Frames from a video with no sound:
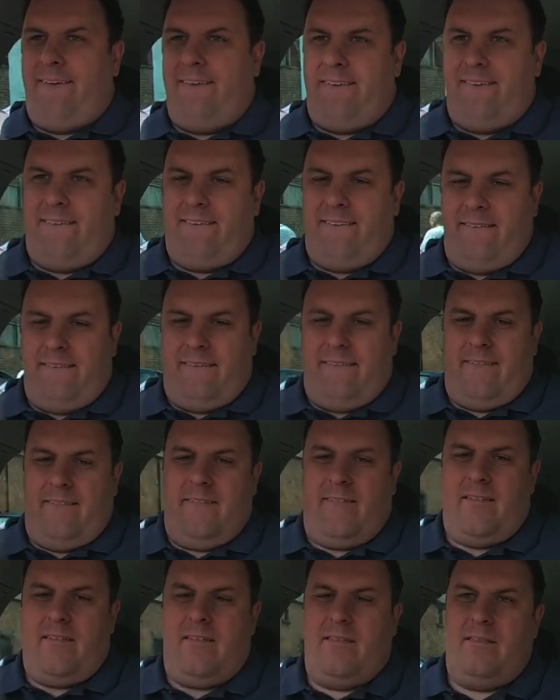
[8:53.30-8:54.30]

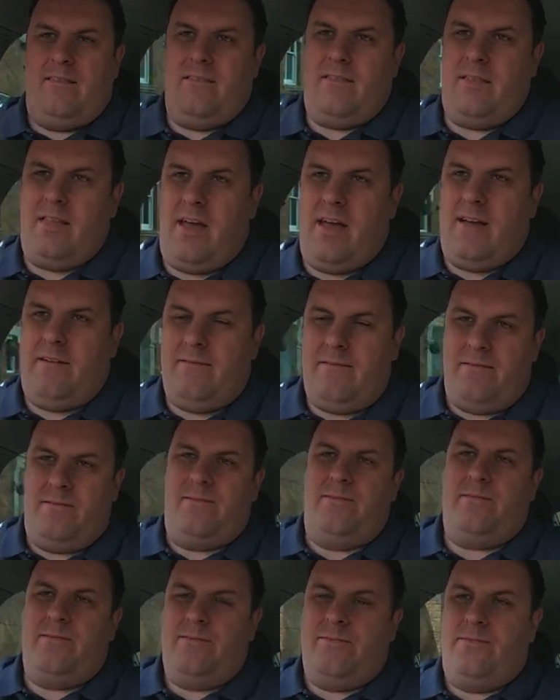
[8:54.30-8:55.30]

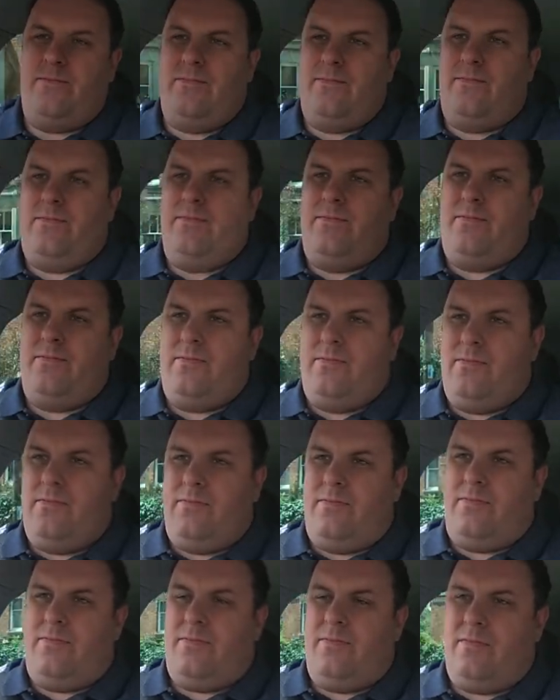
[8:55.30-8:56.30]

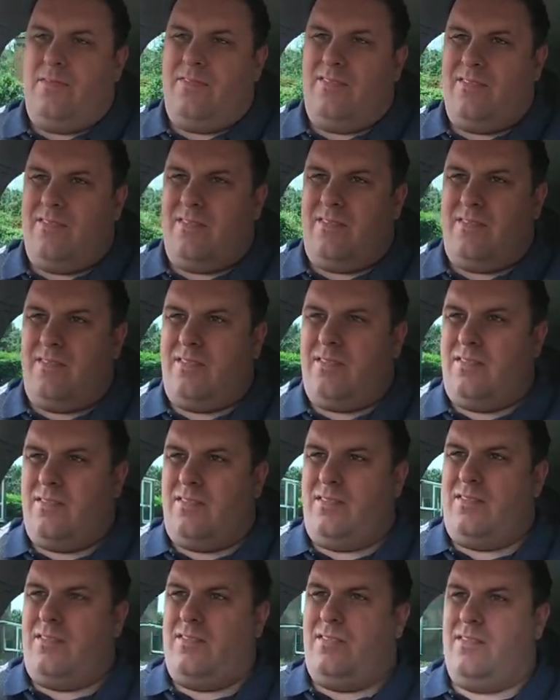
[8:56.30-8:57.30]

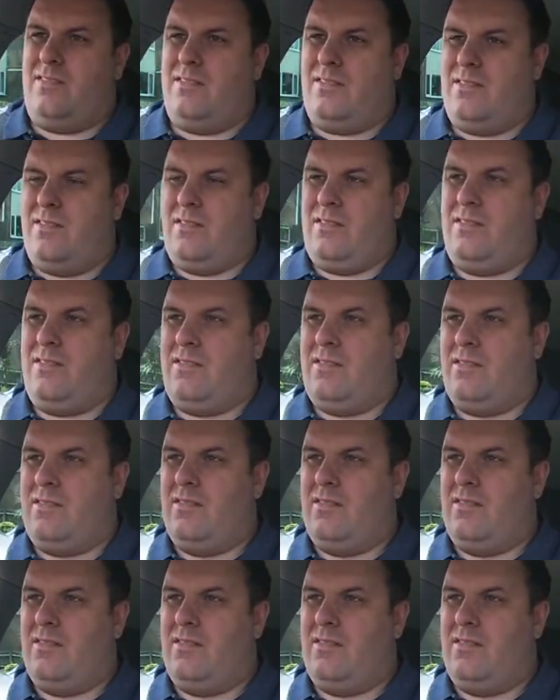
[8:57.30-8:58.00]
The person shown says nothing.